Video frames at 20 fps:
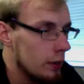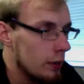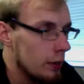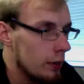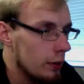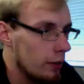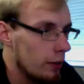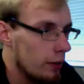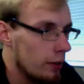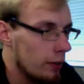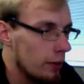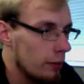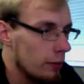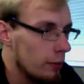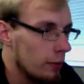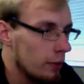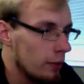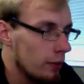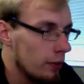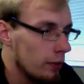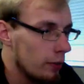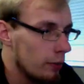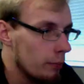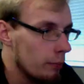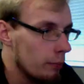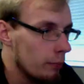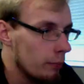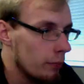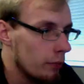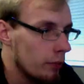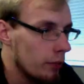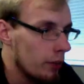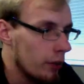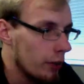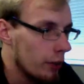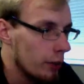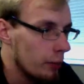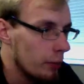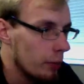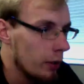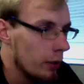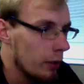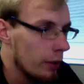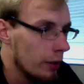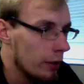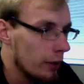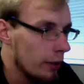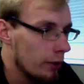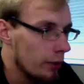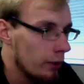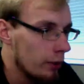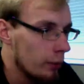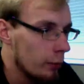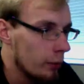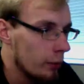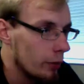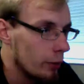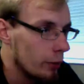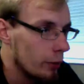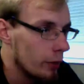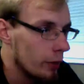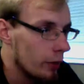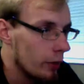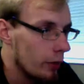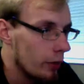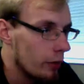just to give me some starting polygons to work with.